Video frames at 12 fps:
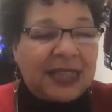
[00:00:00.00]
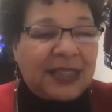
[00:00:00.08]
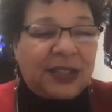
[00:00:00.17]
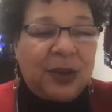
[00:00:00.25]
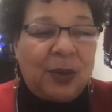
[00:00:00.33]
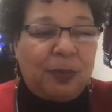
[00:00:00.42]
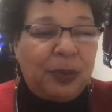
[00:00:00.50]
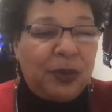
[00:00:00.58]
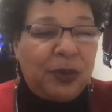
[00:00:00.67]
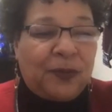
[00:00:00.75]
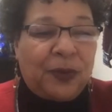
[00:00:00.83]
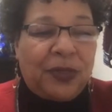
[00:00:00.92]
so
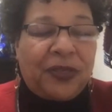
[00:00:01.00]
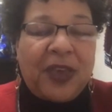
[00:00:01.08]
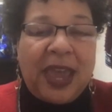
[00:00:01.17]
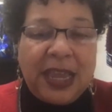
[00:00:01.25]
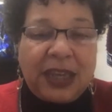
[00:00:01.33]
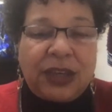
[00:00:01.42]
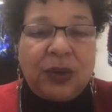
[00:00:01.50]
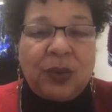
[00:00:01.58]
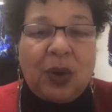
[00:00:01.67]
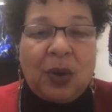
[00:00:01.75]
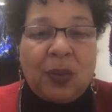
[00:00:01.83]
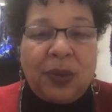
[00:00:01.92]
beautiful. Thank
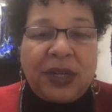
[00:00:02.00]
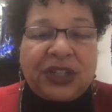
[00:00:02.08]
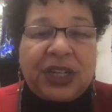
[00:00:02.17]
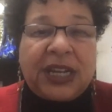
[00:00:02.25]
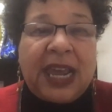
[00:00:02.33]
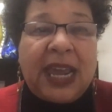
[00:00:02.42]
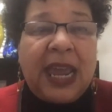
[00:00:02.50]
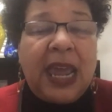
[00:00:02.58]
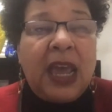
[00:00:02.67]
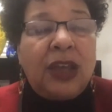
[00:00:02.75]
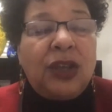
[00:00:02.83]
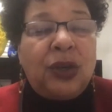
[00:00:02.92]
you, Orisha Day.
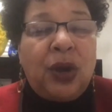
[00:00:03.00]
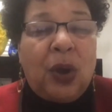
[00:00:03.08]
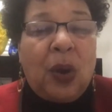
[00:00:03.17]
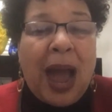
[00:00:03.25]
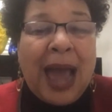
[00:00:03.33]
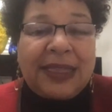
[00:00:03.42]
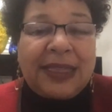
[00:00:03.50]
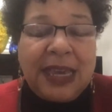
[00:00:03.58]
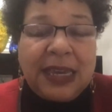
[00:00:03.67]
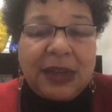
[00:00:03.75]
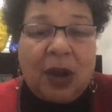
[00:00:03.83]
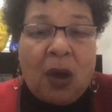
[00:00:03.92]
You know, I
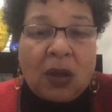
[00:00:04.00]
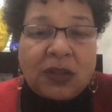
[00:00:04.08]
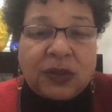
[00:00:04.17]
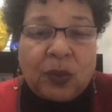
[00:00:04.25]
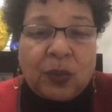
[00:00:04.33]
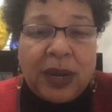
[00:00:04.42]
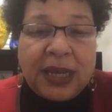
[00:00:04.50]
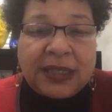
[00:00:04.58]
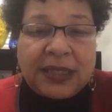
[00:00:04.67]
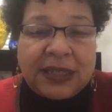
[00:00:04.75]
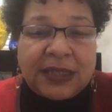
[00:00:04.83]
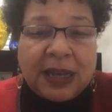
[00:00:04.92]
think it also
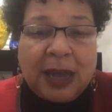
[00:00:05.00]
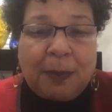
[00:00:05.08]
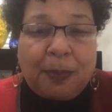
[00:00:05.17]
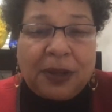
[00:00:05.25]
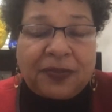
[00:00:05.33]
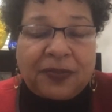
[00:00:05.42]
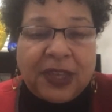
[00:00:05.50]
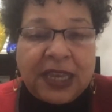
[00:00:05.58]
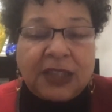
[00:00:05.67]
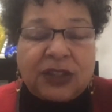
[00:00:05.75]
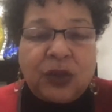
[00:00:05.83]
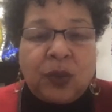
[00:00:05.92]
raises a couple of
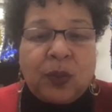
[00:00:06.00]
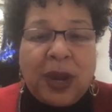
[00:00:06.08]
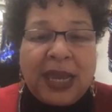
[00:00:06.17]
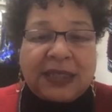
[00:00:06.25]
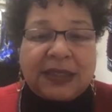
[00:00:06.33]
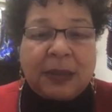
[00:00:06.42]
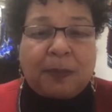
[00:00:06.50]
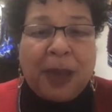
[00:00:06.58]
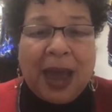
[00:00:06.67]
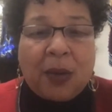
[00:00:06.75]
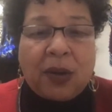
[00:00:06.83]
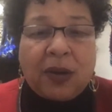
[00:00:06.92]
things. You raise the
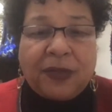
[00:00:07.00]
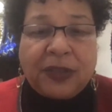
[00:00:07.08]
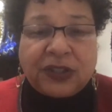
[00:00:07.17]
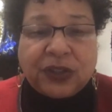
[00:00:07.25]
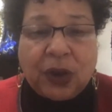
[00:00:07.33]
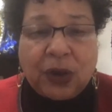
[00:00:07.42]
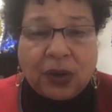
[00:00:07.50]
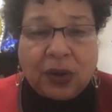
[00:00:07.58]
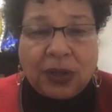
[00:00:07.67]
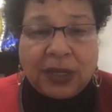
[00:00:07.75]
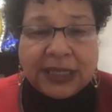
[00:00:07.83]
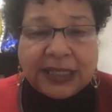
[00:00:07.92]
power of the
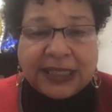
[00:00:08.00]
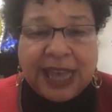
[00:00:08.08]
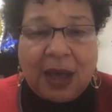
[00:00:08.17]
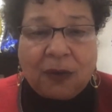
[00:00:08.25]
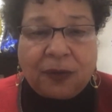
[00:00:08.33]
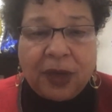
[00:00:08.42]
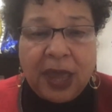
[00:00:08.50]
circle itself.